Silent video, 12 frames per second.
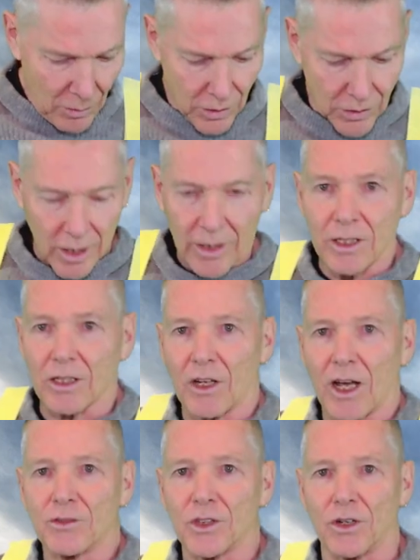We were talking
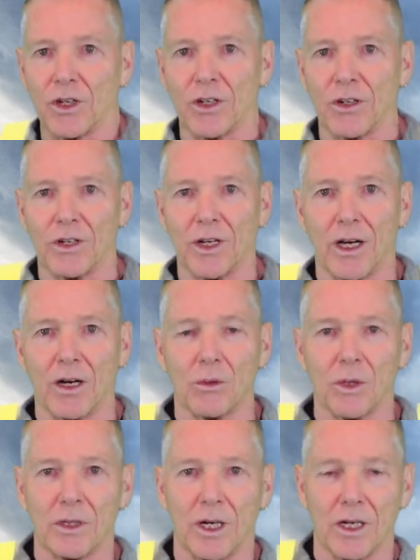gloves earlier and
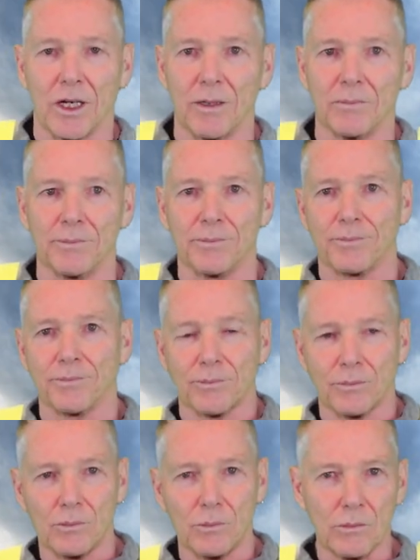how um,
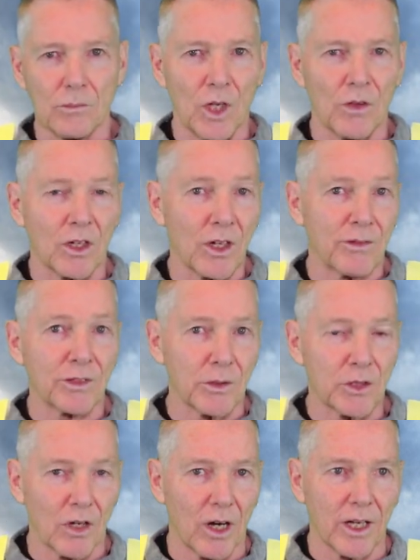the gloves I
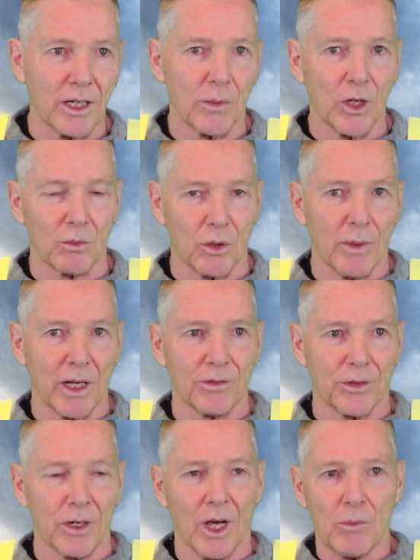was talking about were
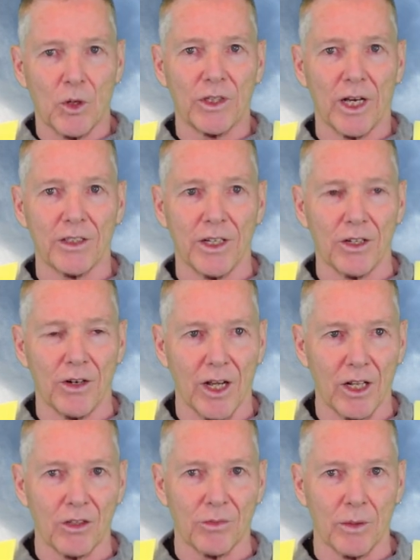meant for protecting your
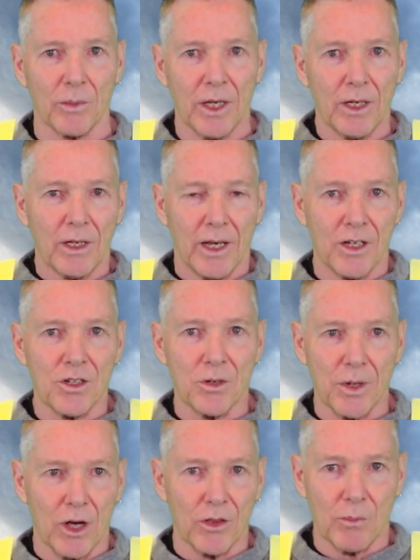hands from
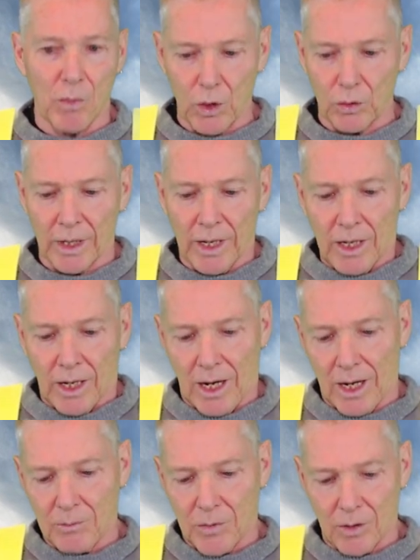injury on the boat.
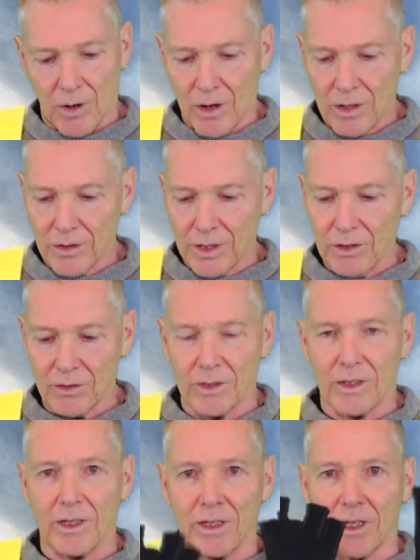Um, there are these
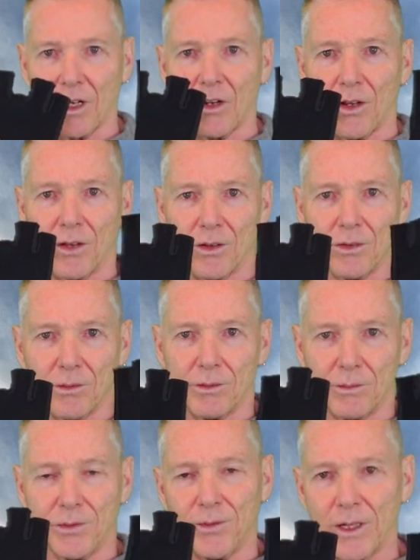little
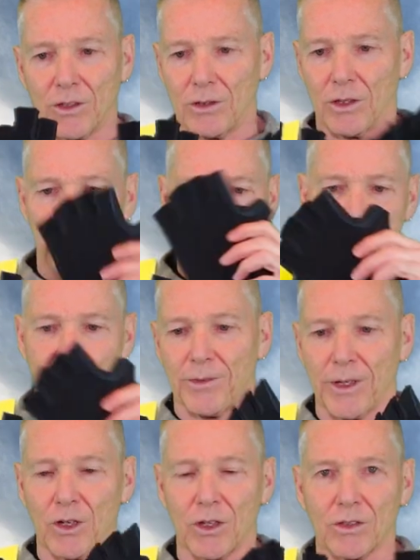finger or
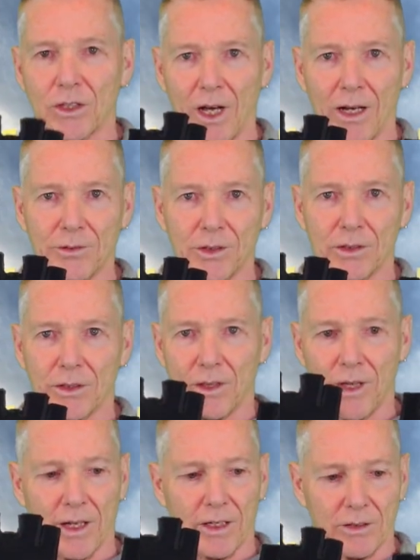fingerless gloves
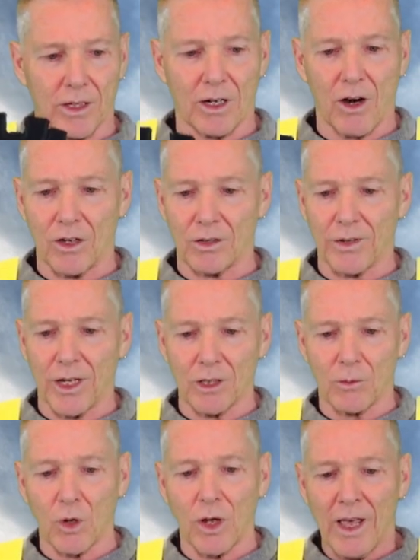that uh, are
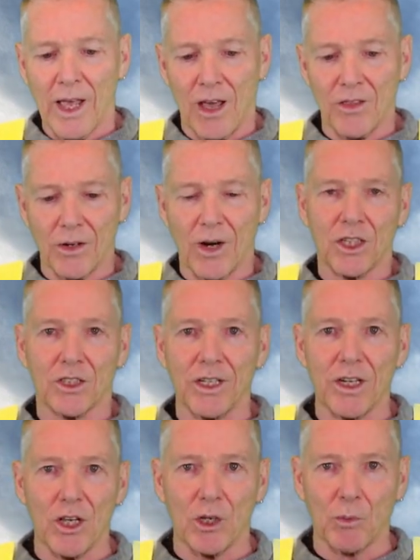available, and they're
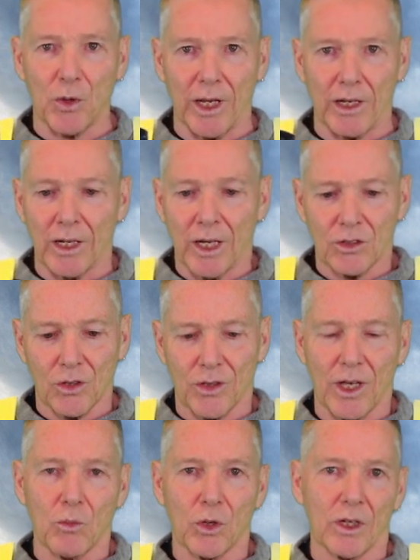actually neoprene, so
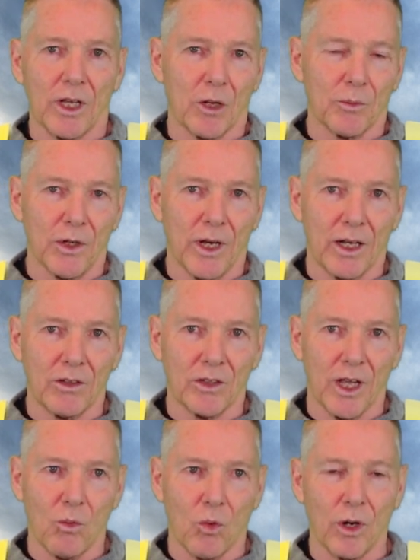they will help your hands
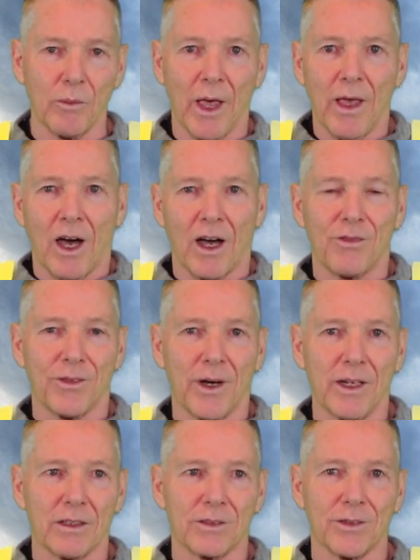stay warm. I
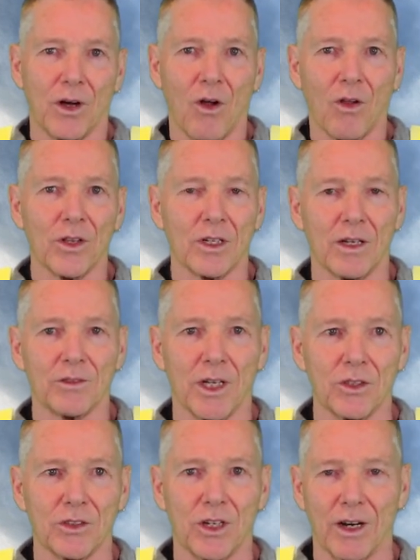find of all the gloves
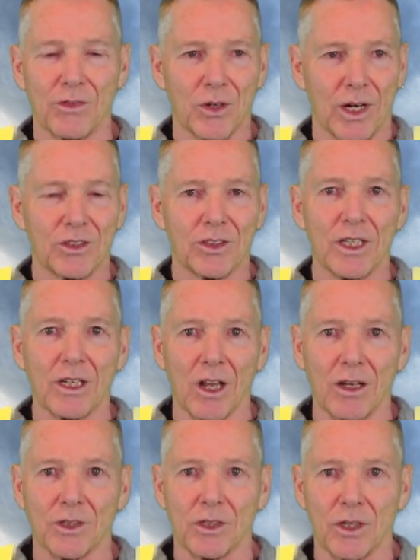out there, I've tried ski
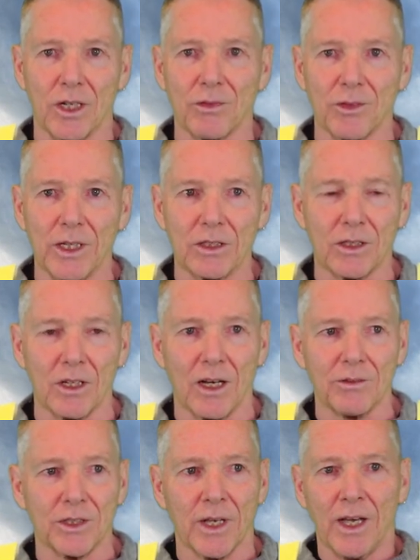gloves, I've tried fleece
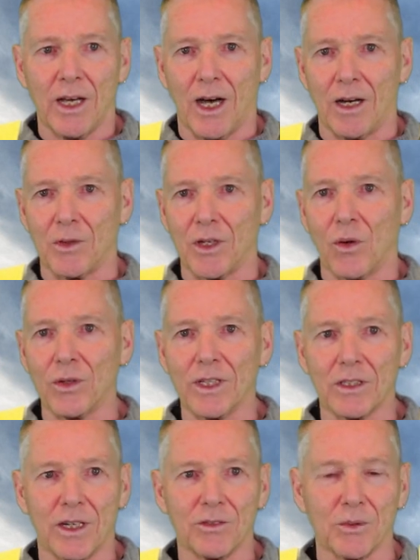gloves. Uh, the only
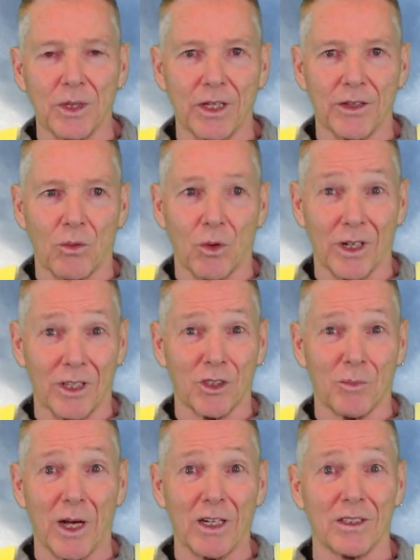gloves really that work,
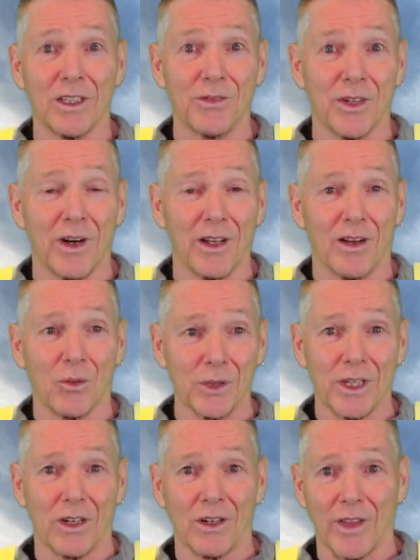especially if you're
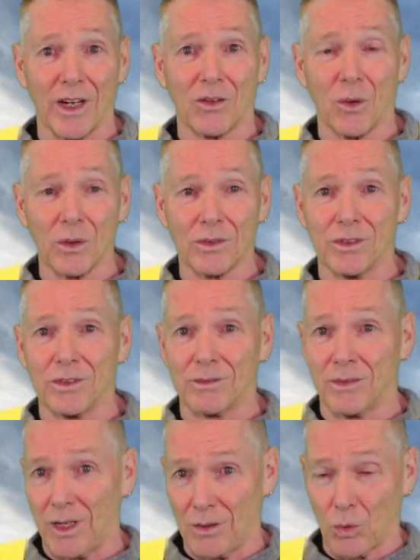holding onto that cold
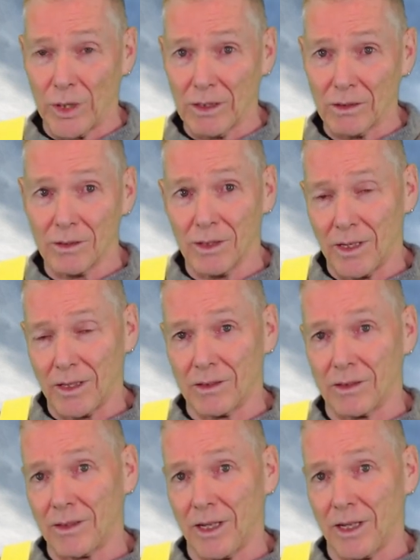uh, wheel at the